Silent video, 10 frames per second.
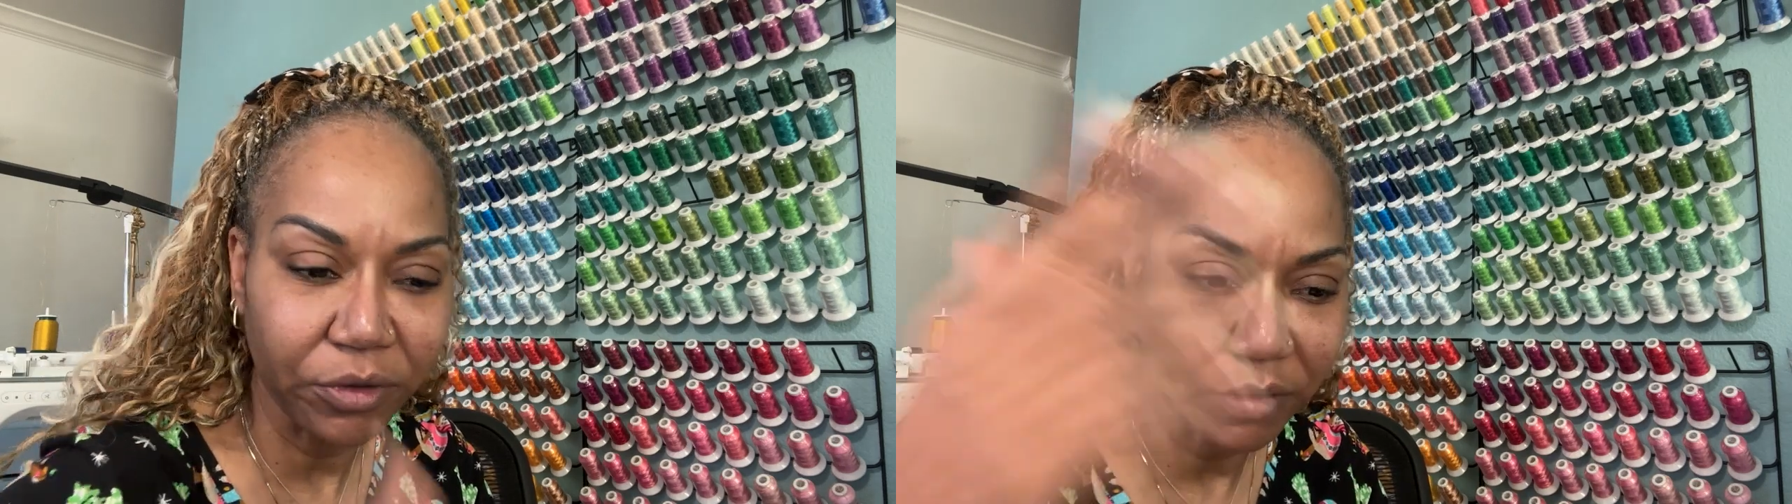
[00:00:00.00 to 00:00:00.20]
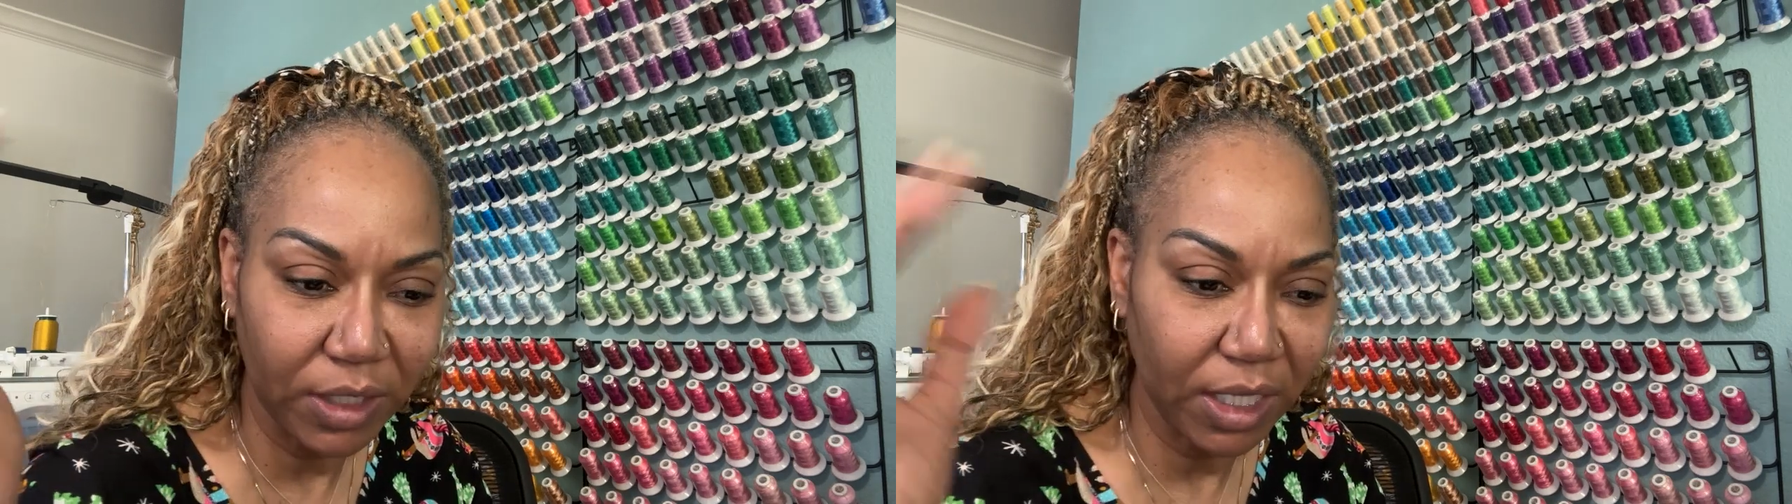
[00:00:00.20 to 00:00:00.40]

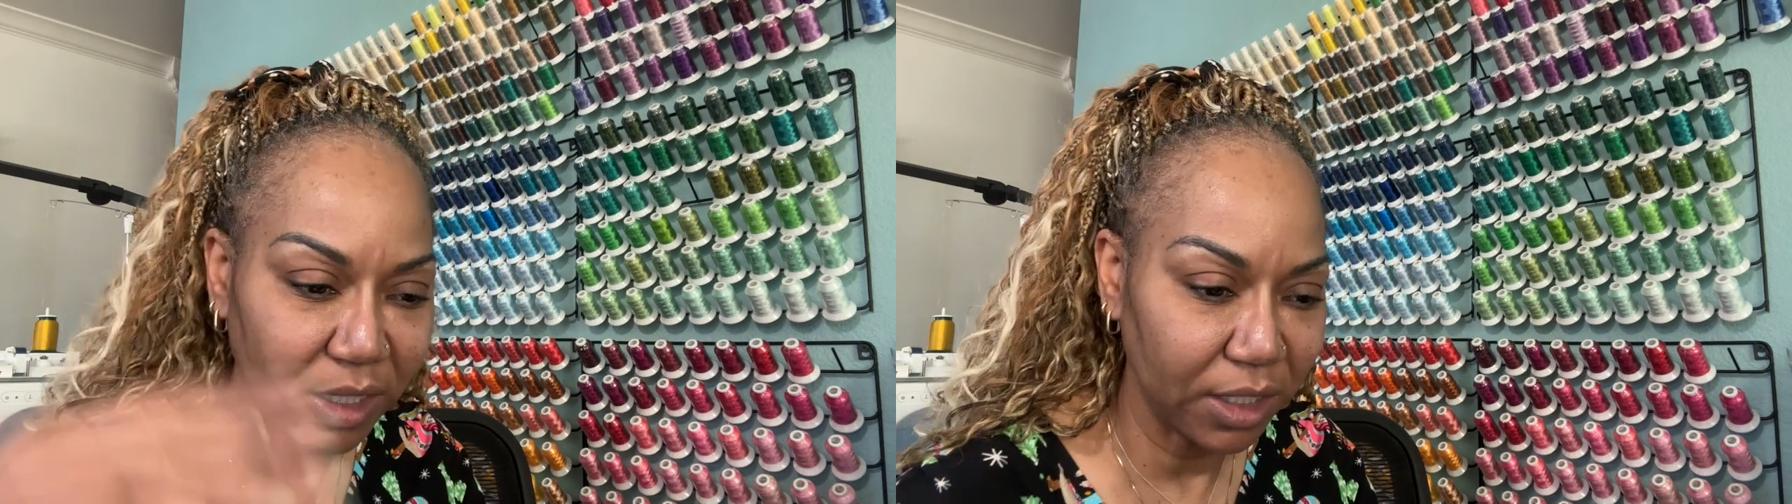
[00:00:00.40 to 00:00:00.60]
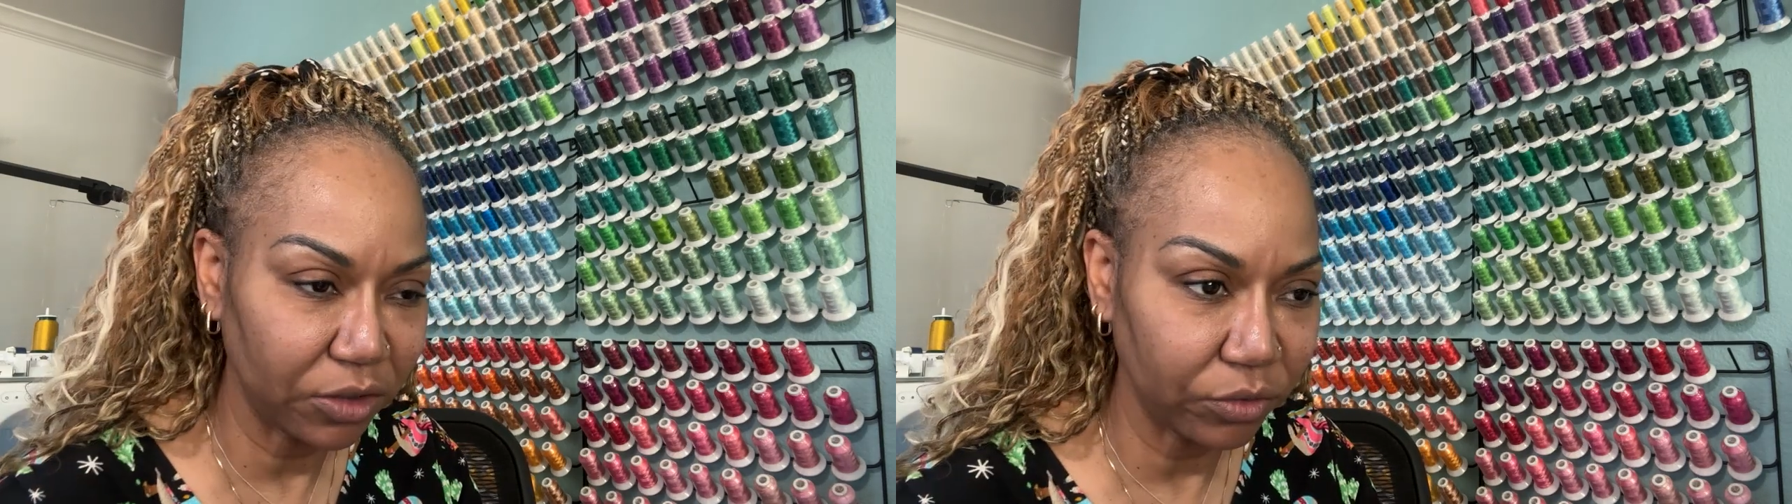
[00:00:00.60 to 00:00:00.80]
your thing
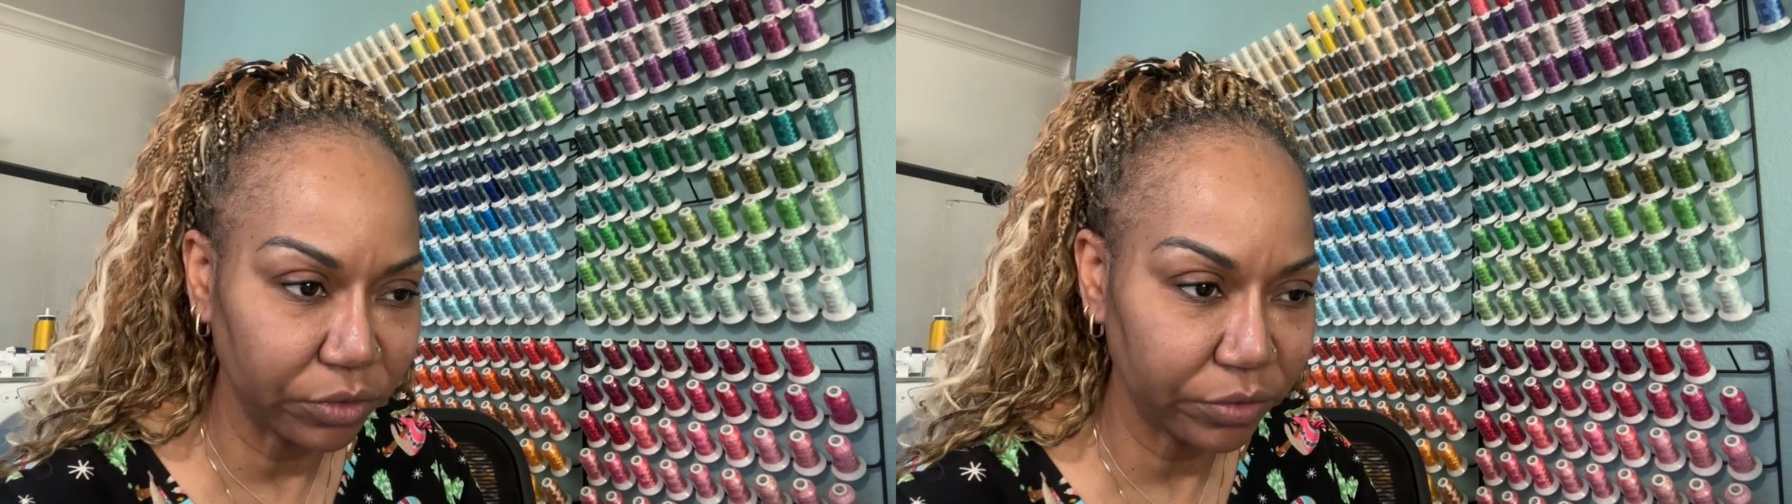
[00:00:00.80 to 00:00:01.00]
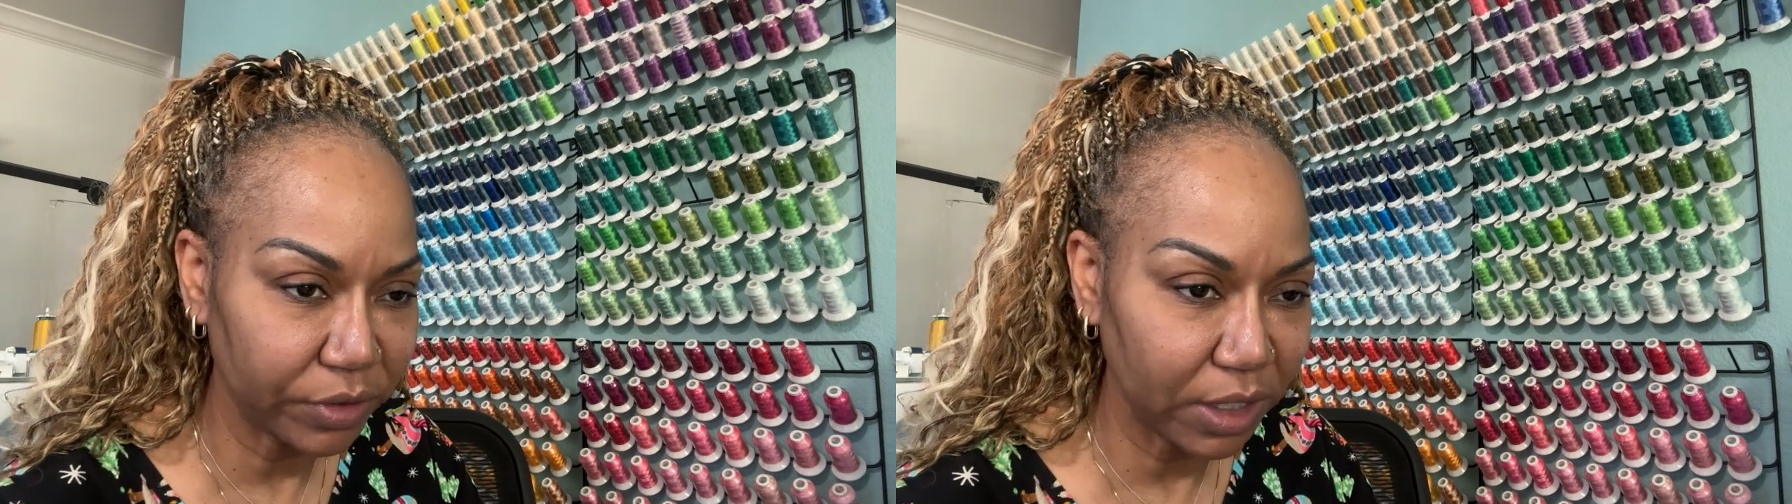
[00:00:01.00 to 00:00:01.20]
and then you
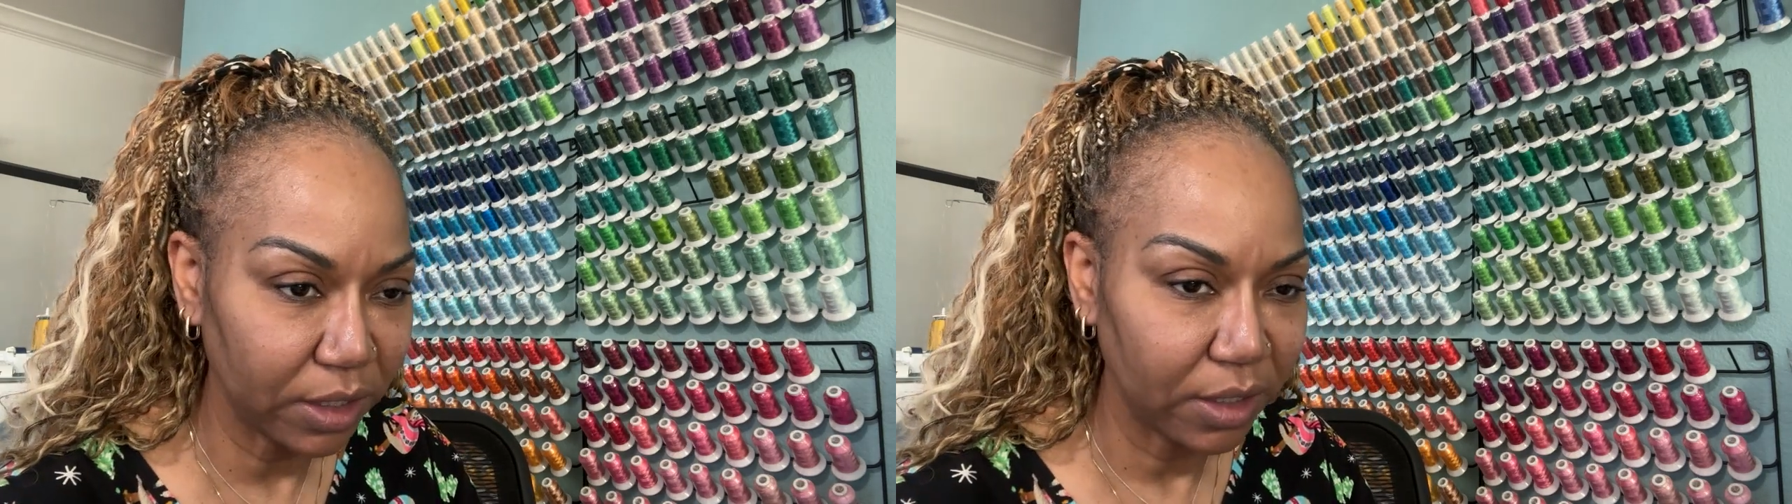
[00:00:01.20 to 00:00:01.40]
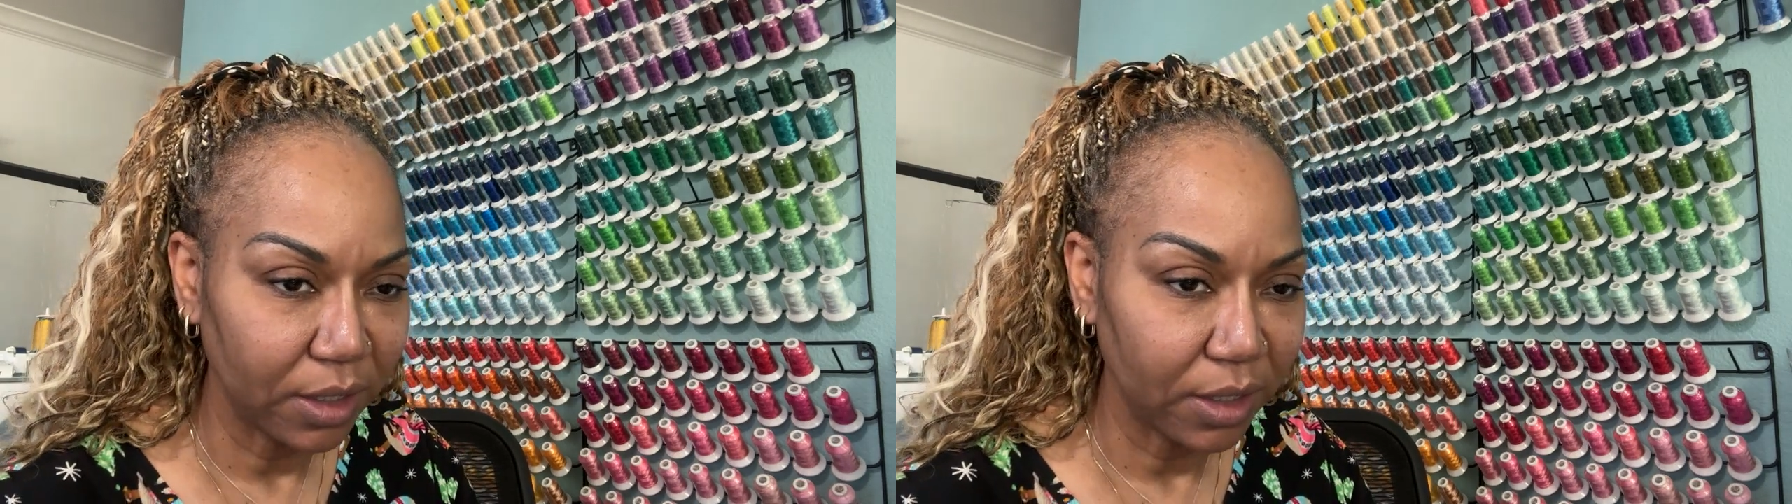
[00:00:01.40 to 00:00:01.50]
lose it?